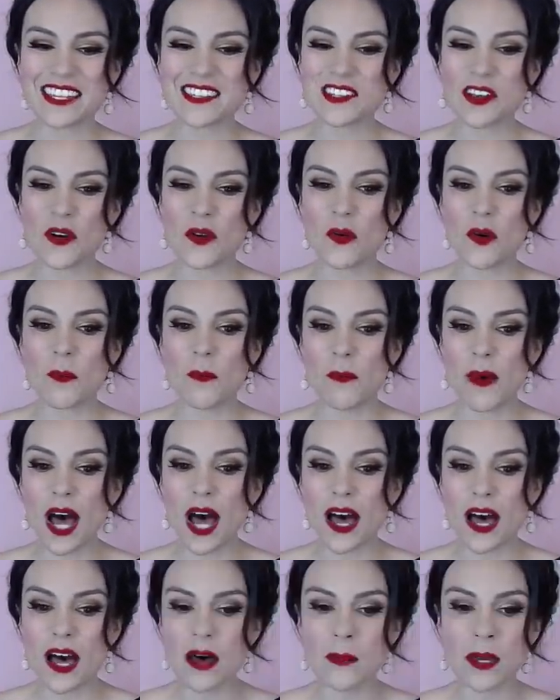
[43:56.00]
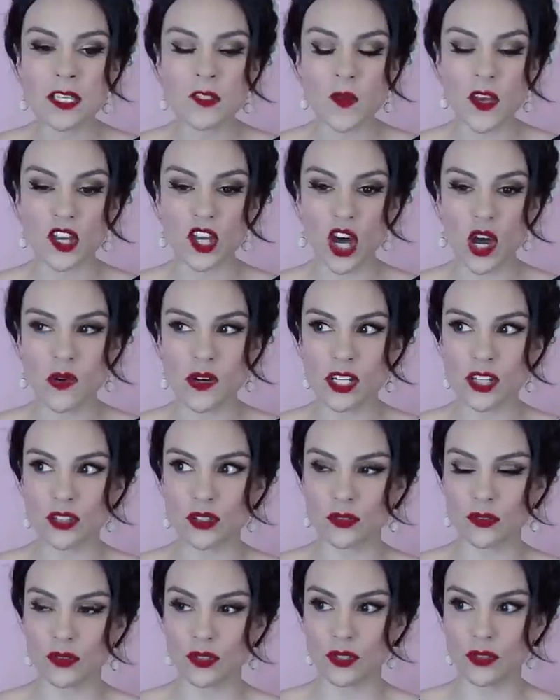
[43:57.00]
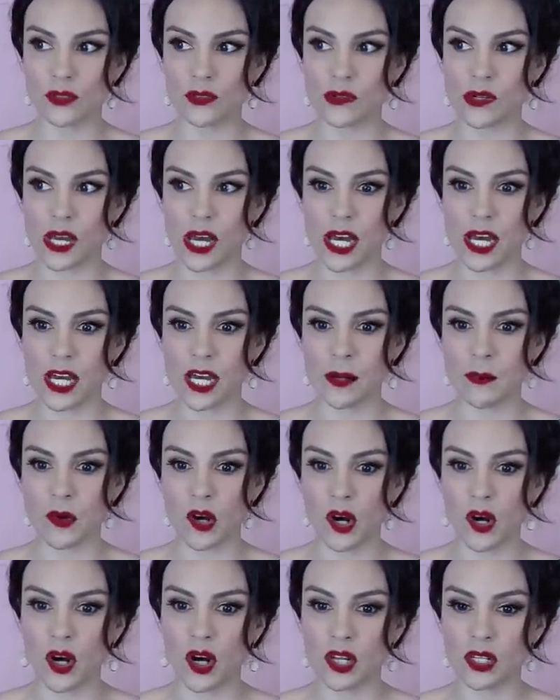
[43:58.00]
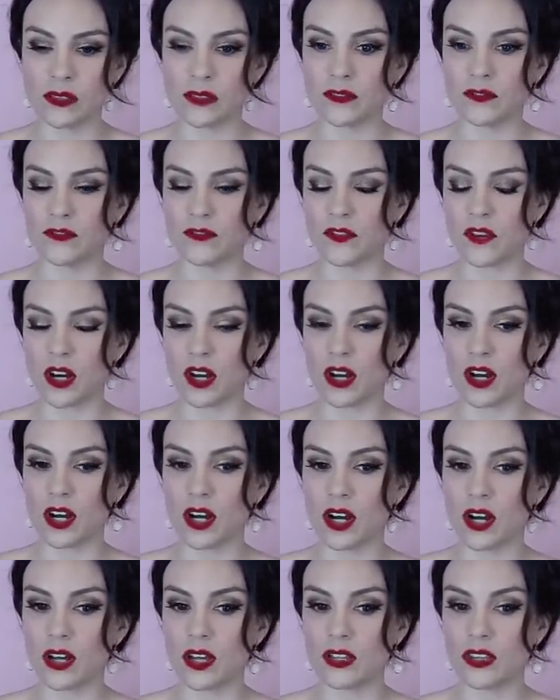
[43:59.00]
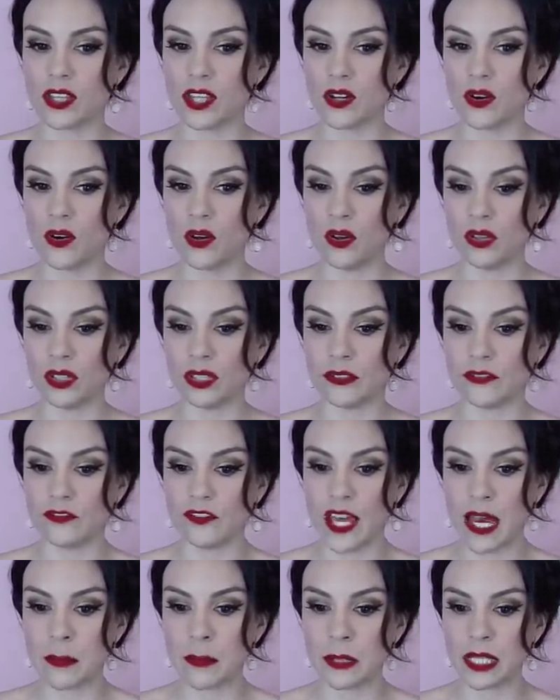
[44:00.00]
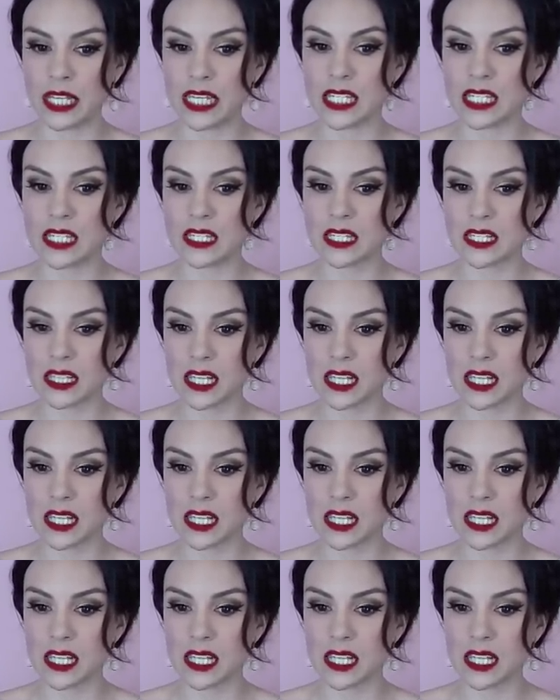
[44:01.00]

Yeah, so mom has been going through all of the old family